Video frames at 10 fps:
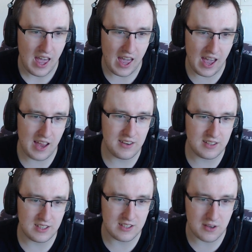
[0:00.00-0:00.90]

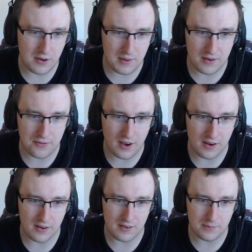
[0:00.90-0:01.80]
And it's going to be a
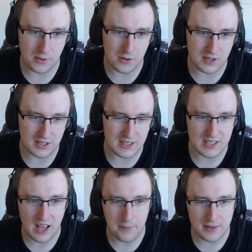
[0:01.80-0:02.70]
final project
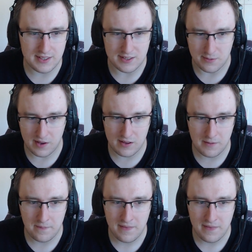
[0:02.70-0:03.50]
assignments as well.